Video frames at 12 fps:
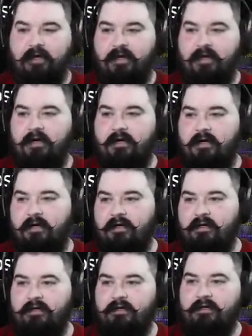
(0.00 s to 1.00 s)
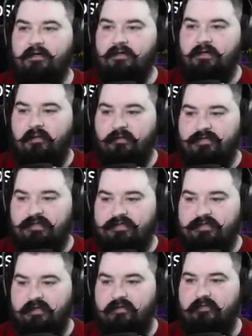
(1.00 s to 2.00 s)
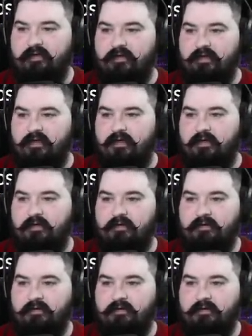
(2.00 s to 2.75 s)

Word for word: Uh, I'm gonna toss you an invite then, yeah?